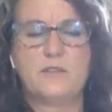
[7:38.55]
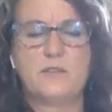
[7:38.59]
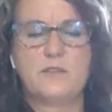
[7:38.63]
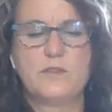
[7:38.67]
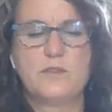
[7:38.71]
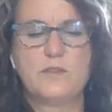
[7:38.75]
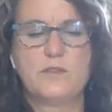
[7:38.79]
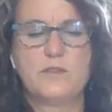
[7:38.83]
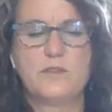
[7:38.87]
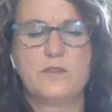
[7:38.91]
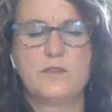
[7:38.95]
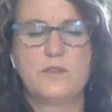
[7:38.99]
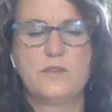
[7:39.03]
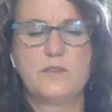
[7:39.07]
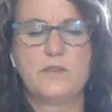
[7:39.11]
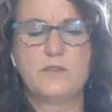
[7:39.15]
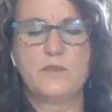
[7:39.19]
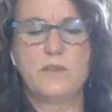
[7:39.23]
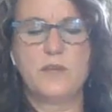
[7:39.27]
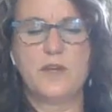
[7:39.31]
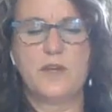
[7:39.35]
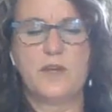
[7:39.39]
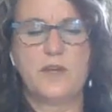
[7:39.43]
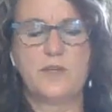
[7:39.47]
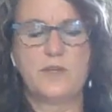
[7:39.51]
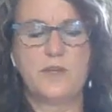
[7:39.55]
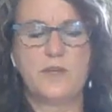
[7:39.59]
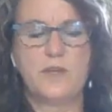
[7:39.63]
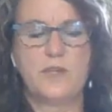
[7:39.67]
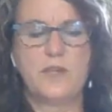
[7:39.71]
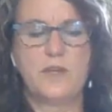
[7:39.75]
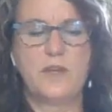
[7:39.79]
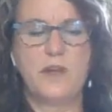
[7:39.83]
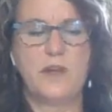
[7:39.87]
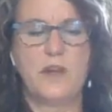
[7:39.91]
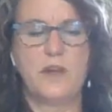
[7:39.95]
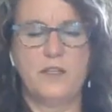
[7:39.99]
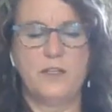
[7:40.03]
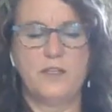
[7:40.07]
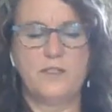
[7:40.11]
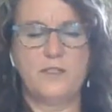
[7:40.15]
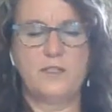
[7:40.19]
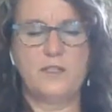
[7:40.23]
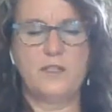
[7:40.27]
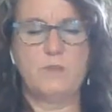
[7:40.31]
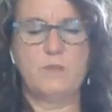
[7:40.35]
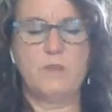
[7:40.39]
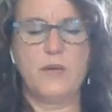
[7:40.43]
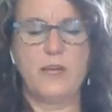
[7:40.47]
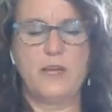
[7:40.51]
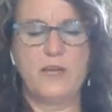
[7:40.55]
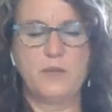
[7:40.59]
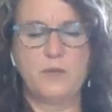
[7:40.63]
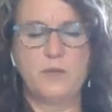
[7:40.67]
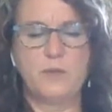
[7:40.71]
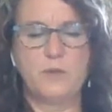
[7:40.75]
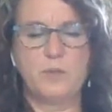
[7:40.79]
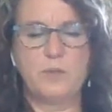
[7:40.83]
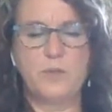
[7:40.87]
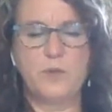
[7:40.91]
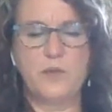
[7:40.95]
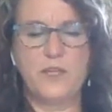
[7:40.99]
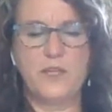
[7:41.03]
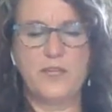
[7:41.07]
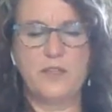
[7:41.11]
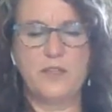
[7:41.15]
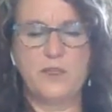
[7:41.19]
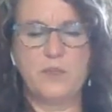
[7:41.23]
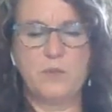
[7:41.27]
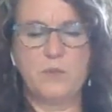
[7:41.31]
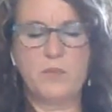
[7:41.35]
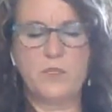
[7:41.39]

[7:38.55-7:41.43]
So this is why I really call it spinal breathing,